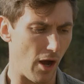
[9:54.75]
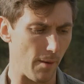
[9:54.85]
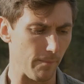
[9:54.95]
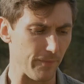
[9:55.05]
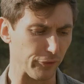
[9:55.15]

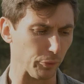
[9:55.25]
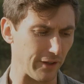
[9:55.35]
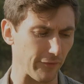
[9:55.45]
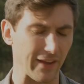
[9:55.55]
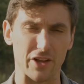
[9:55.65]
Um, this would
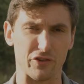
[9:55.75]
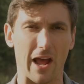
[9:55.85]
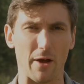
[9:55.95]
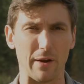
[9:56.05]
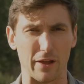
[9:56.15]
definitely edge it
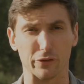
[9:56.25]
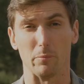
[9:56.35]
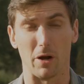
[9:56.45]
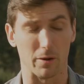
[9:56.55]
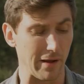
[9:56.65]
out as
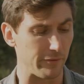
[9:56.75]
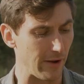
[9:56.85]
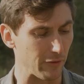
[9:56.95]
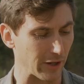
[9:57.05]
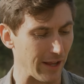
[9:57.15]
among my
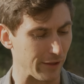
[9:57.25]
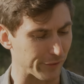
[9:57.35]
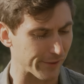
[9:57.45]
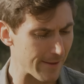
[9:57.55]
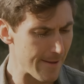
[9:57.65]
favorite
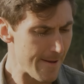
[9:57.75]
cans.